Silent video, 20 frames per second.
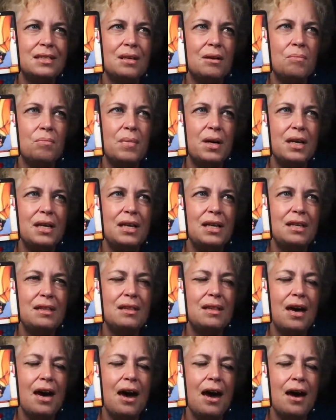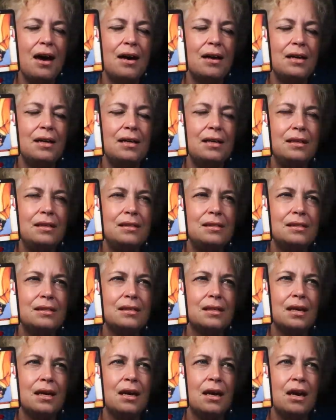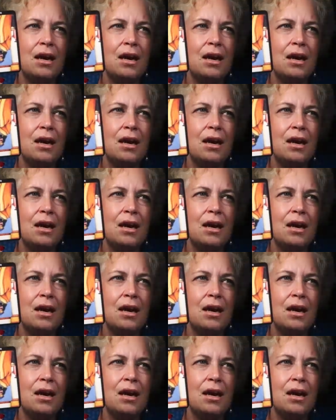somebody that is